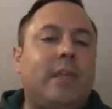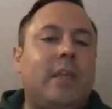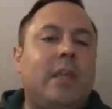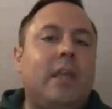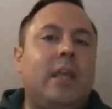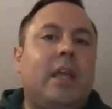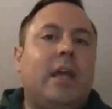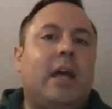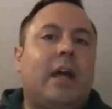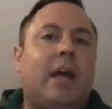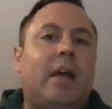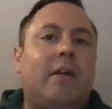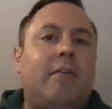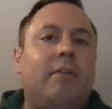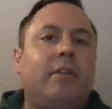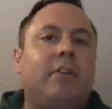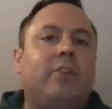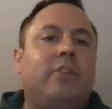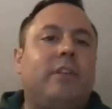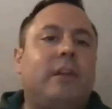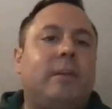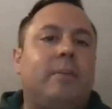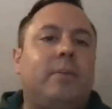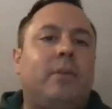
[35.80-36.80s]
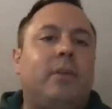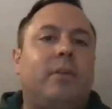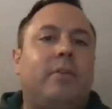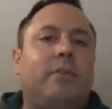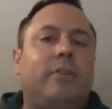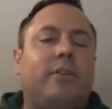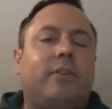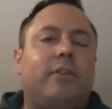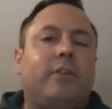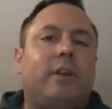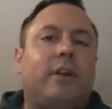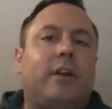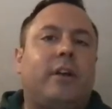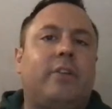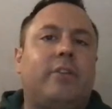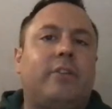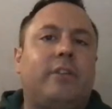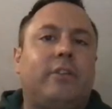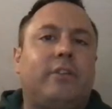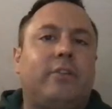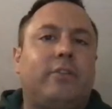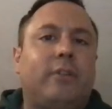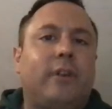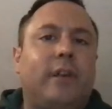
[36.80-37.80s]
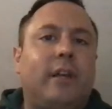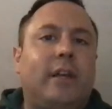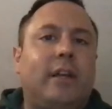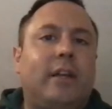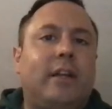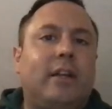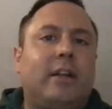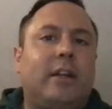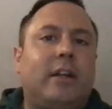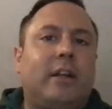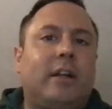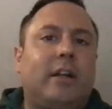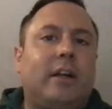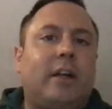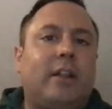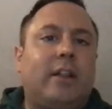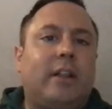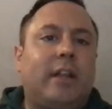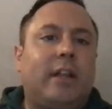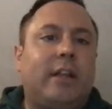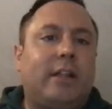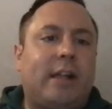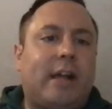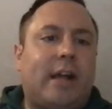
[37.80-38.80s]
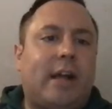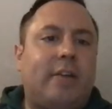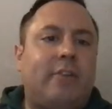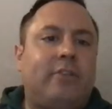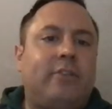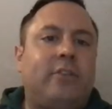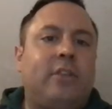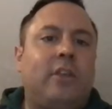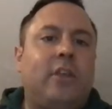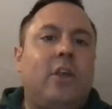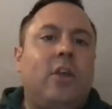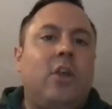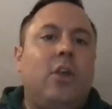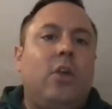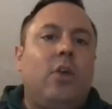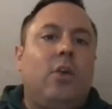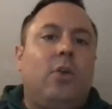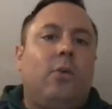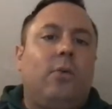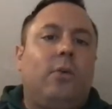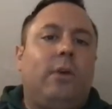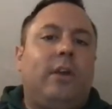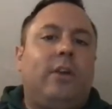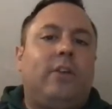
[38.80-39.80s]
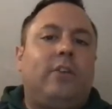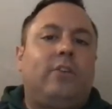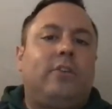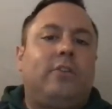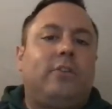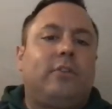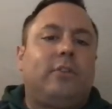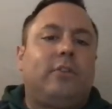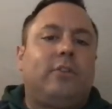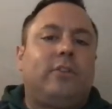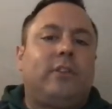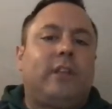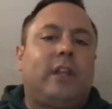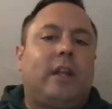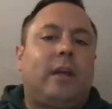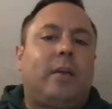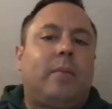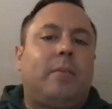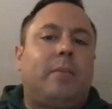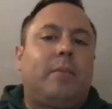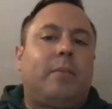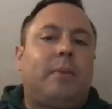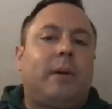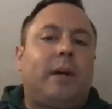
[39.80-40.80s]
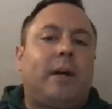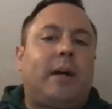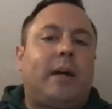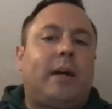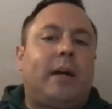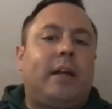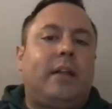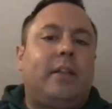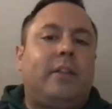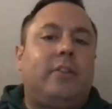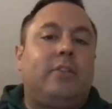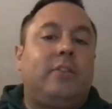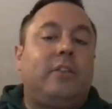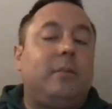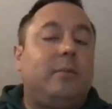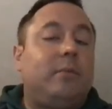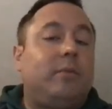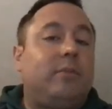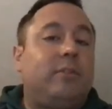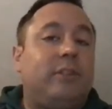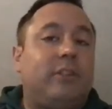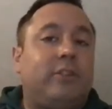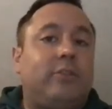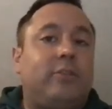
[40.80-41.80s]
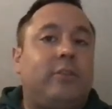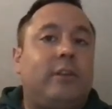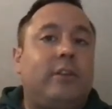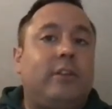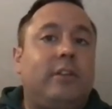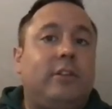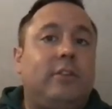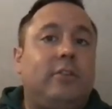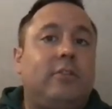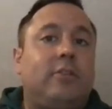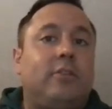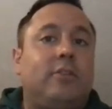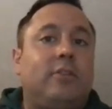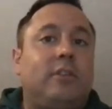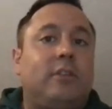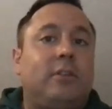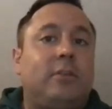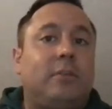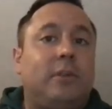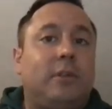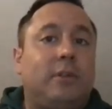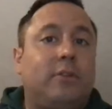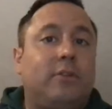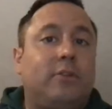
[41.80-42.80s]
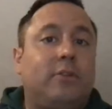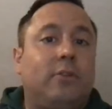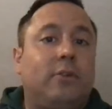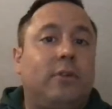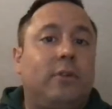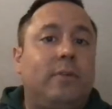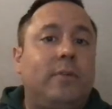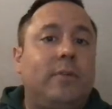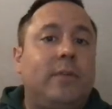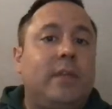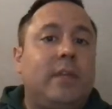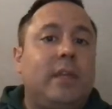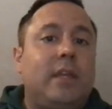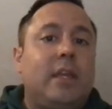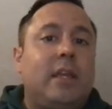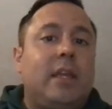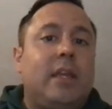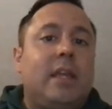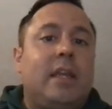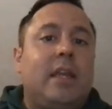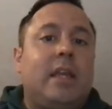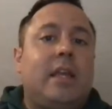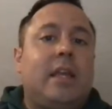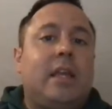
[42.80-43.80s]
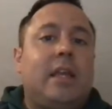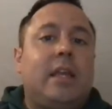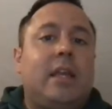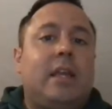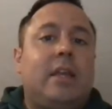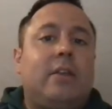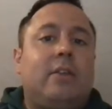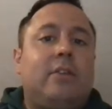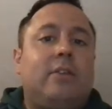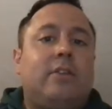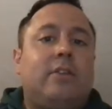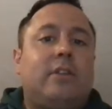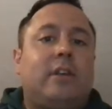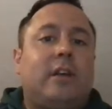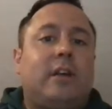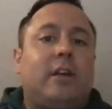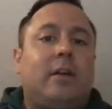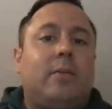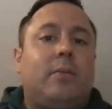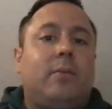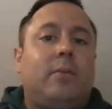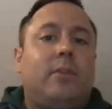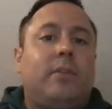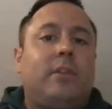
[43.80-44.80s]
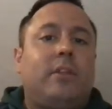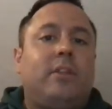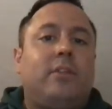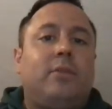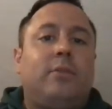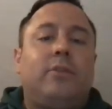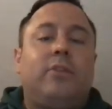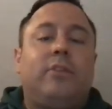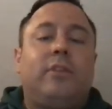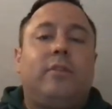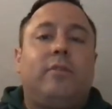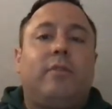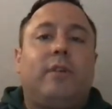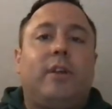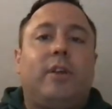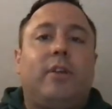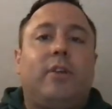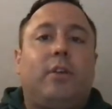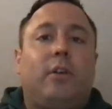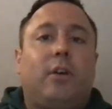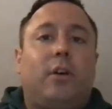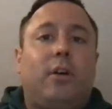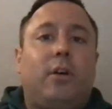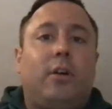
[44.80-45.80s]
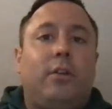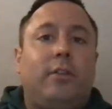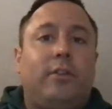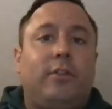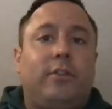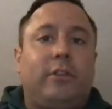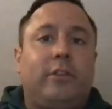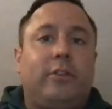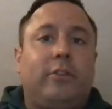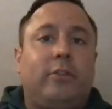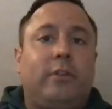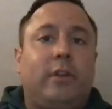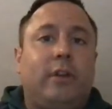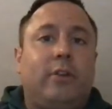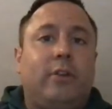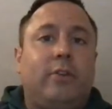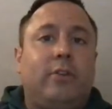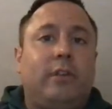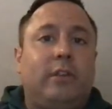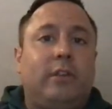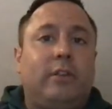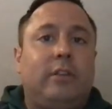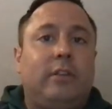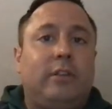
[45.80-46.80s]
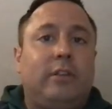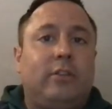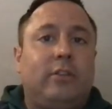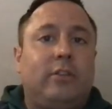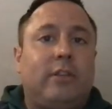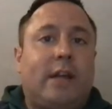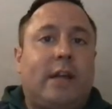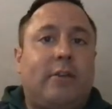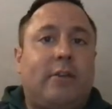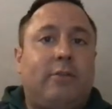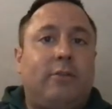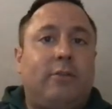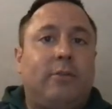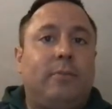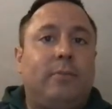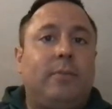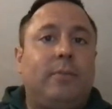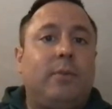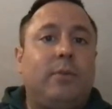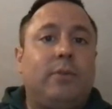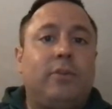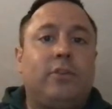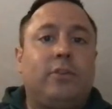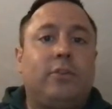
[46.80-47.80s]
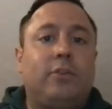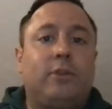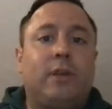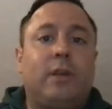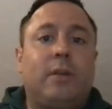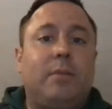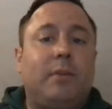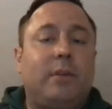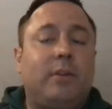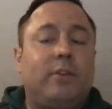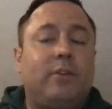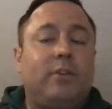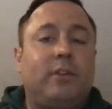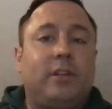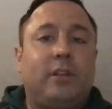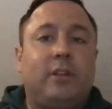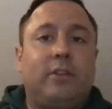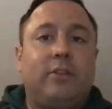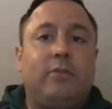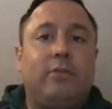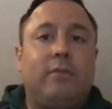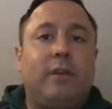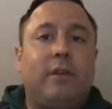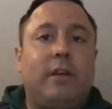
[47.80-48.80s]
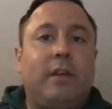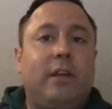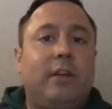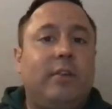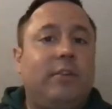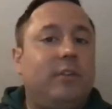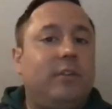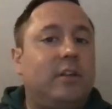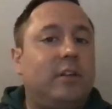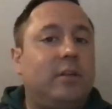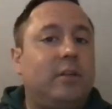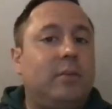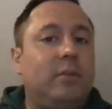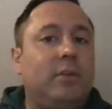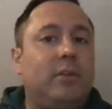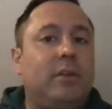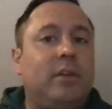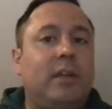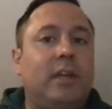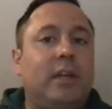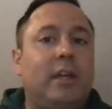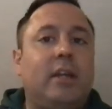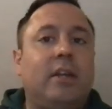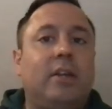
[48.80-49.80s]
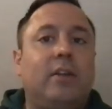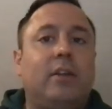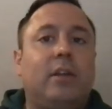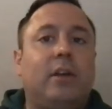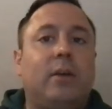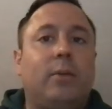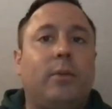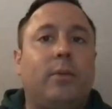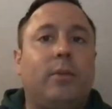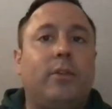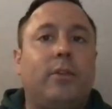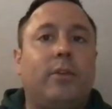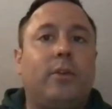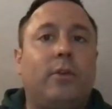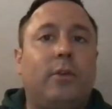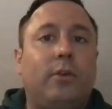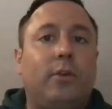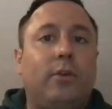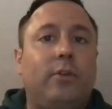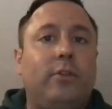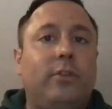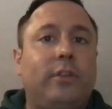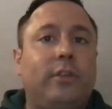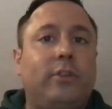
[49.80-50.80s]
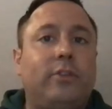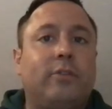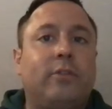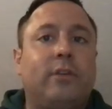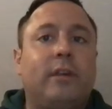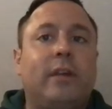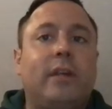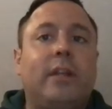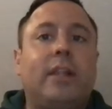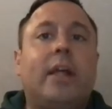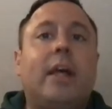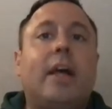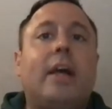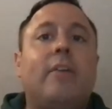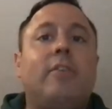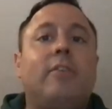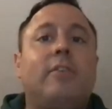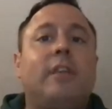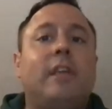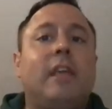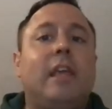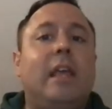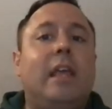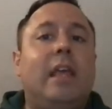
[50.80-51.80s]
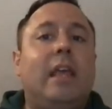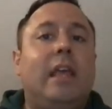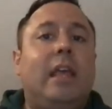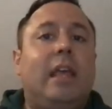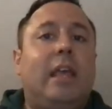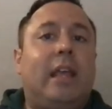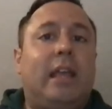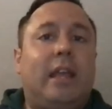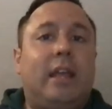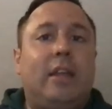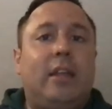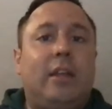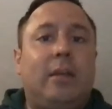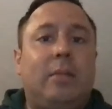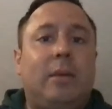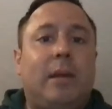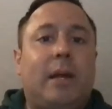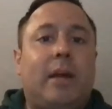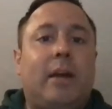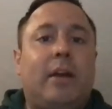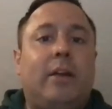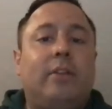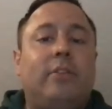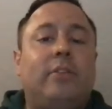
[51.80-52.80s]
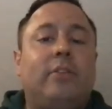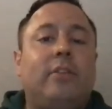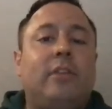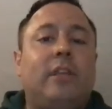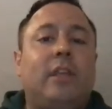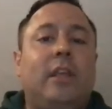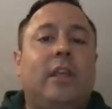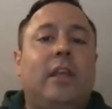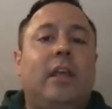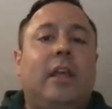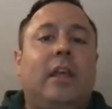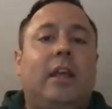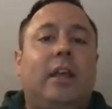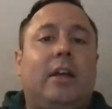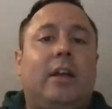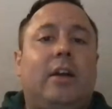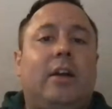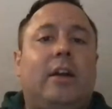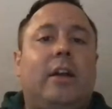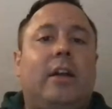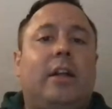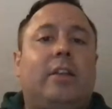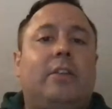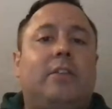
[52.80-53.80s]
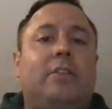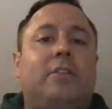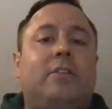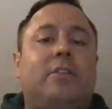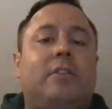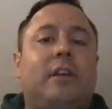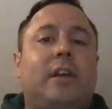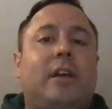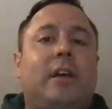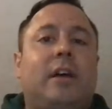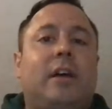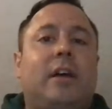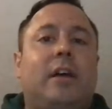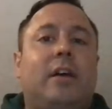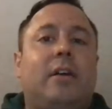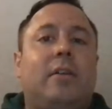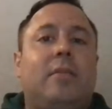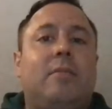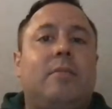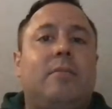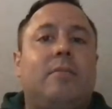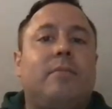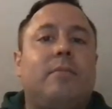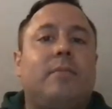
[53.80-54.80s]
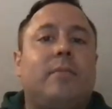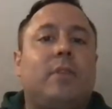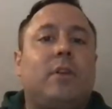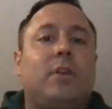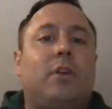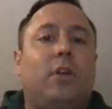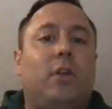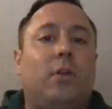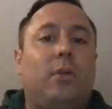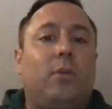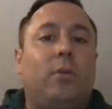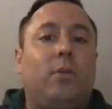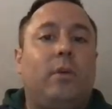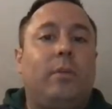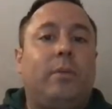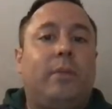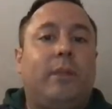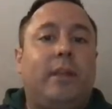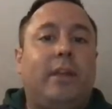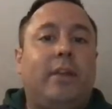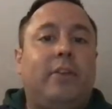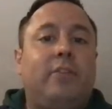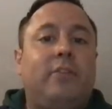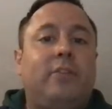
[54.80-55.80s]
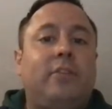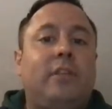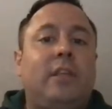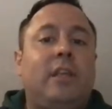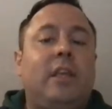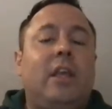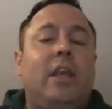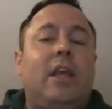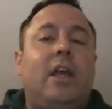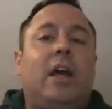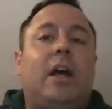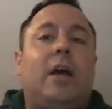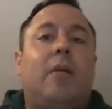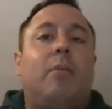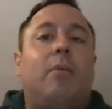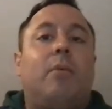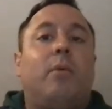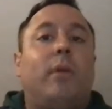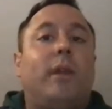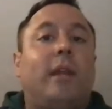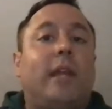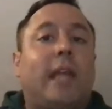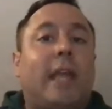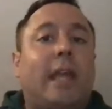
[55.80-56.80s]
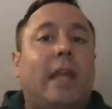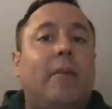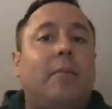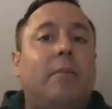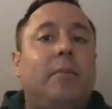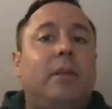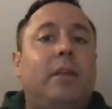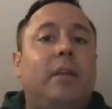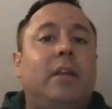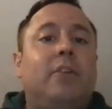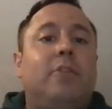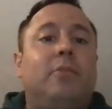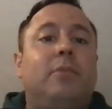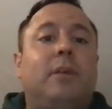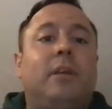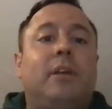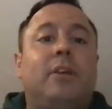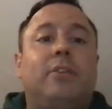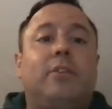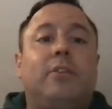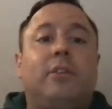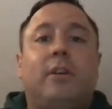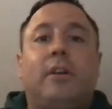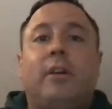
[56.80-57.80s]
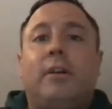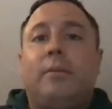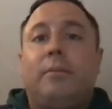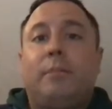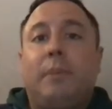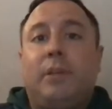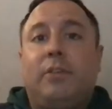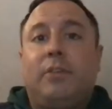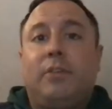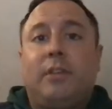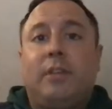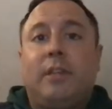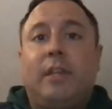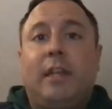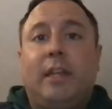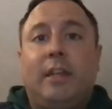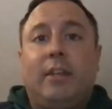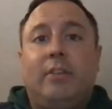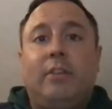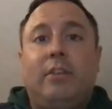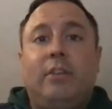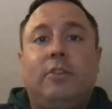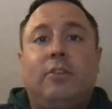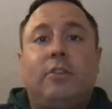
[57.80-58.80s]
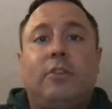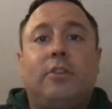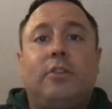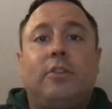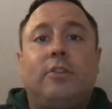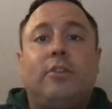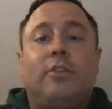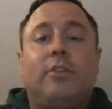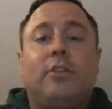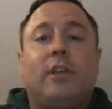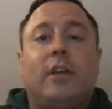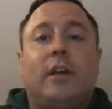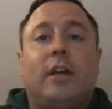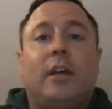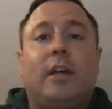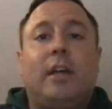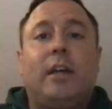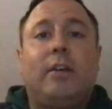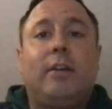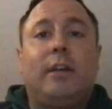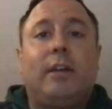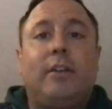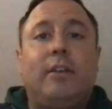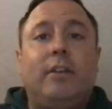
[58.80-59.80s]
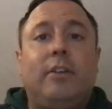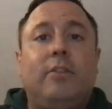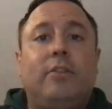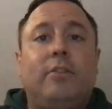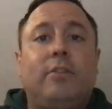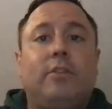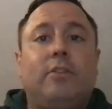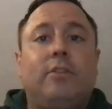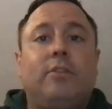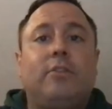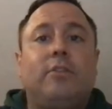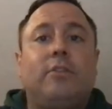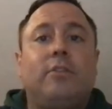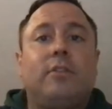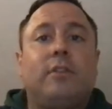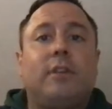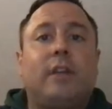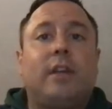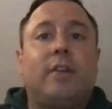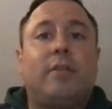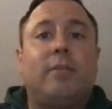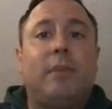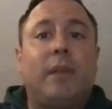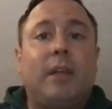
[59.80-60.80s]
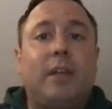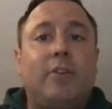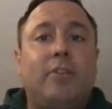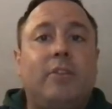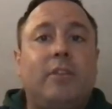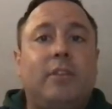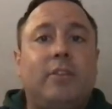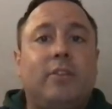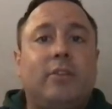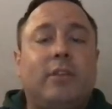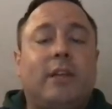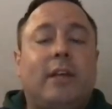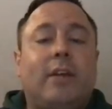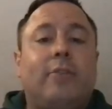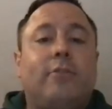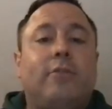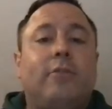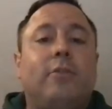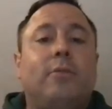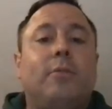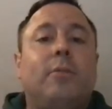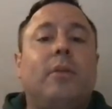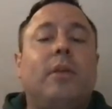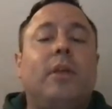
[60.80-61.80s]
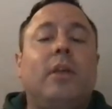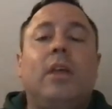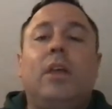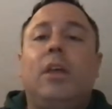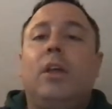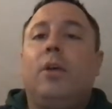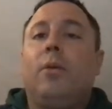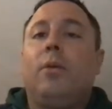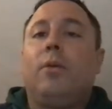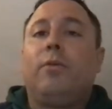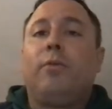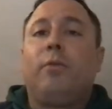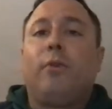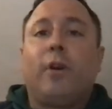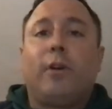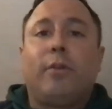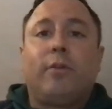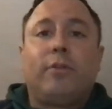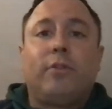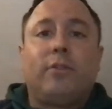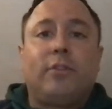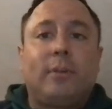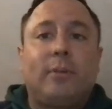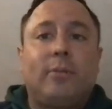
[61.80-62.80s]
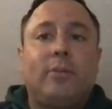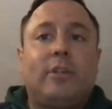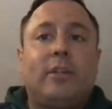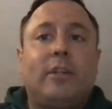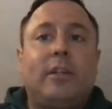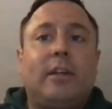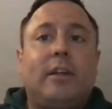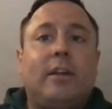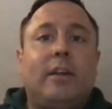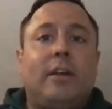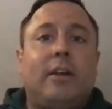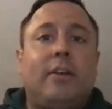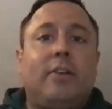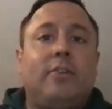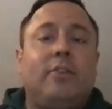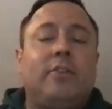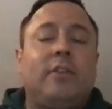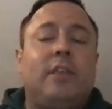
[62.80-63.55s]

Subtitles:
I have an example of a 6th grade online class which was set up by the team of 6th grade teachers at the middle school. And what they did was they invited all of the 6th graders into this classroom, which is great because then it's very easy to communicate with the whole 6th grade class and their parents and guardians all in one place. But what it can be is, because there are basically 8 or 9 teachers kind of managing this classroom with 4 different subject areas,